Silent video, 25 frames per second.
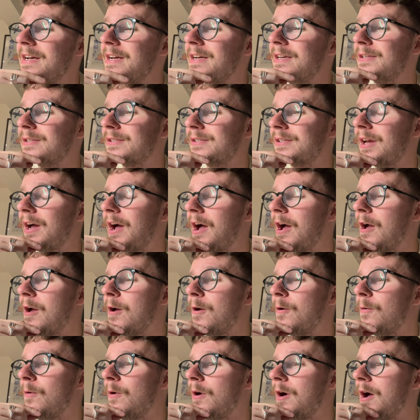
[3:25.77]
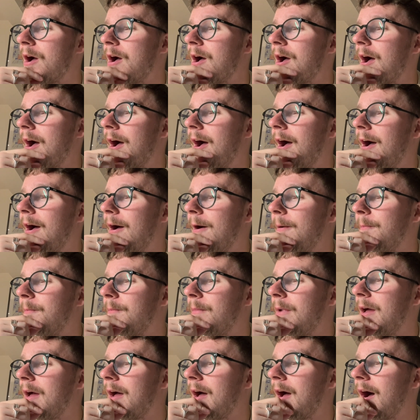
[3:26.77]
So
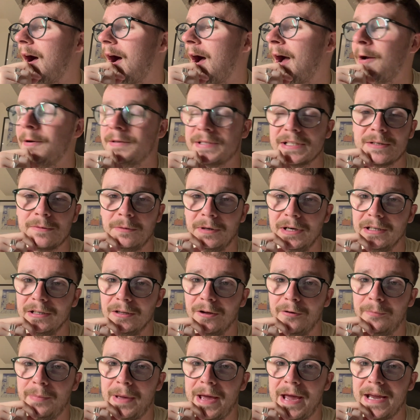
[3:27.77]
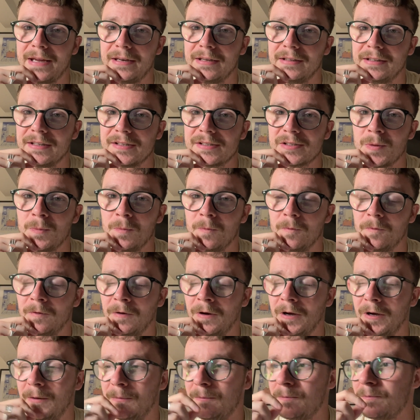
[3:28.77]
I was in quite a lot of pain and
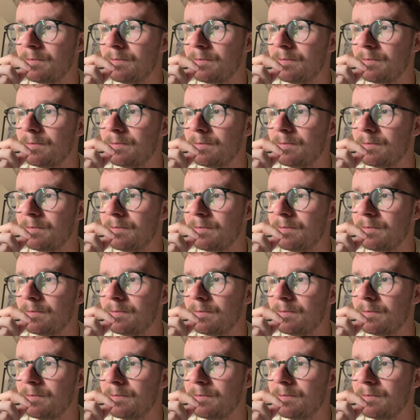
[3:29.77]
discomfort.